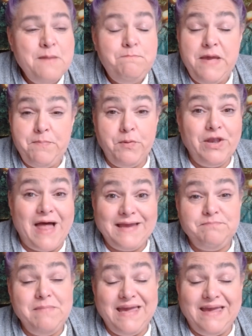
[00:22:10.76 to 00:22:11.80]
People like
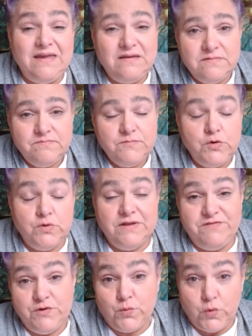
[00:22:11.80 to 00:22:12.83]
me who
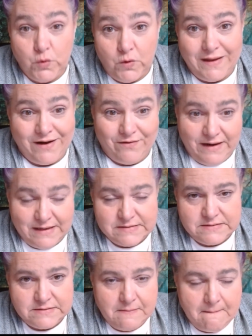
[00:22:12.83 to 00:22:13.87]
live in rural
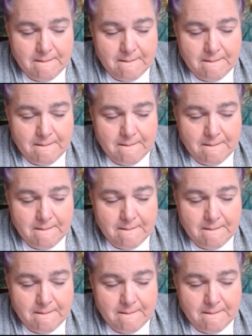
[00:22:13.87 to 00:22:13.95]
areas